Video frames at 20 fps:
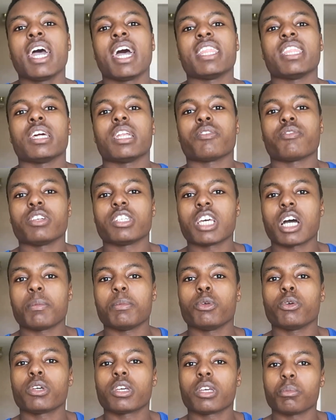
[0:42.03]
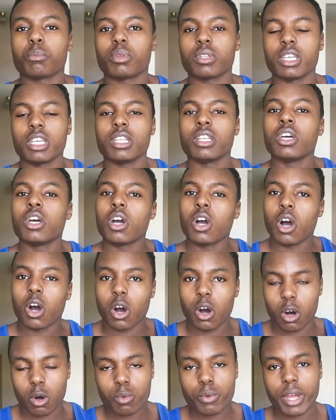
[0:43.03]
And that every time you complete
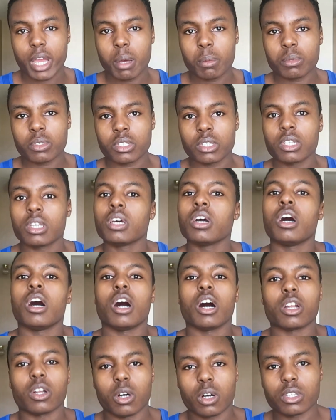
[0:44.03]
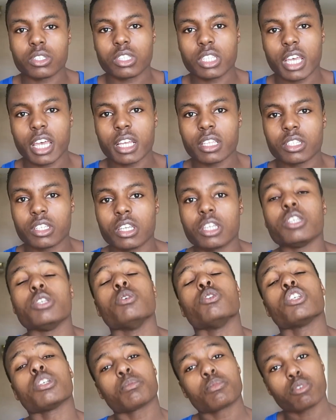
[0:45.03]
all reps, on all sets
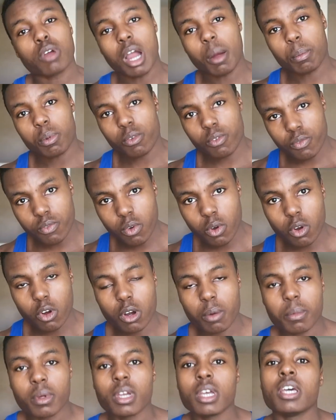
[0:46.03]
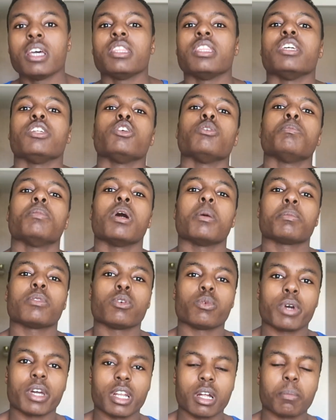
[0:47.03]
using proper form, then you bump
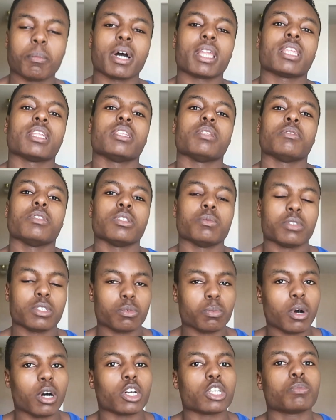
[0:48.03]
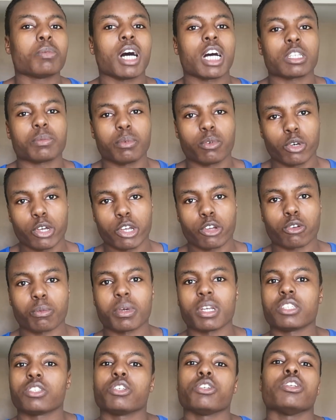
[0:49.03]
the weight up by the smallest possible
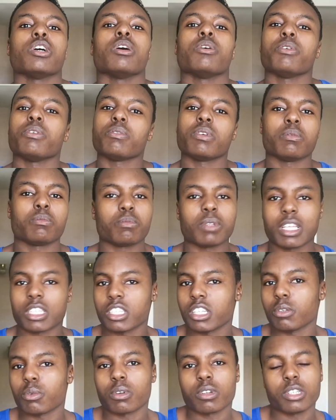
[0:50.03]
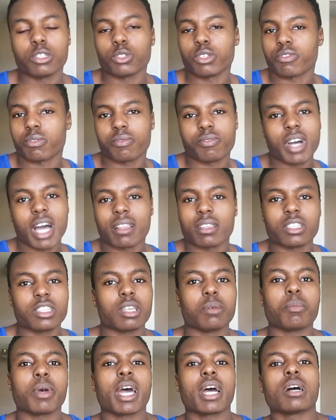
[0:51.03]
increment. So, you know, that's anywhere usually from five
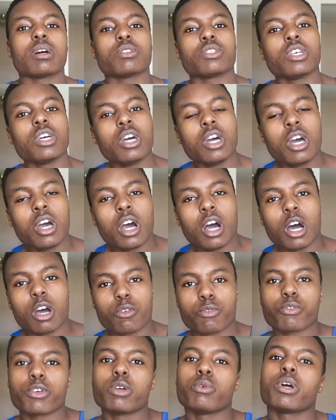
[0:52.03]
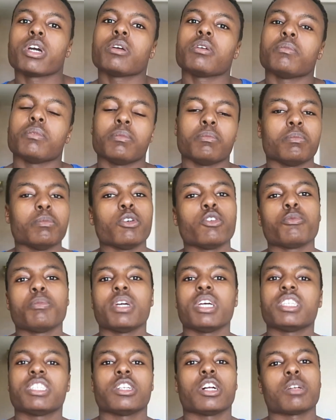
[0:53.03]
to 10 pounds on free weight
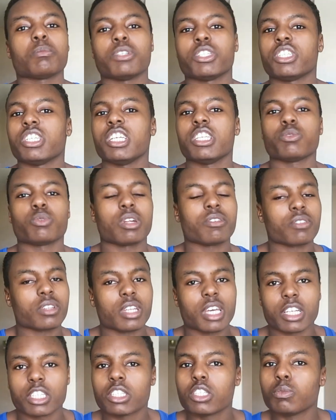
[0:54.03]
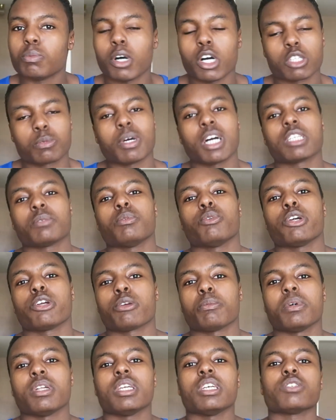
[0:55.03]
movements and on machines, whatever the next smallest possible
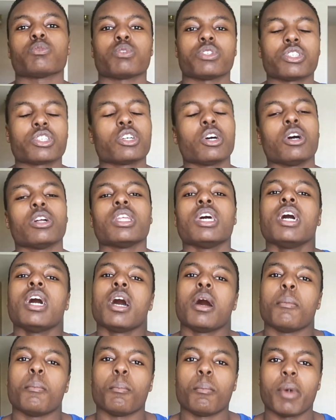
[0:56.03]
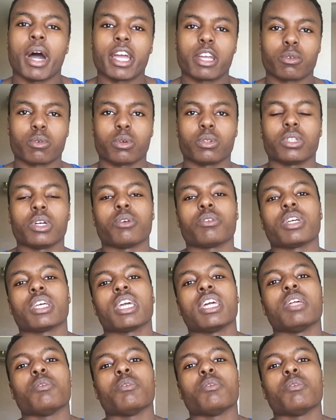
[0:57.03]
increment is, which is called micro loading.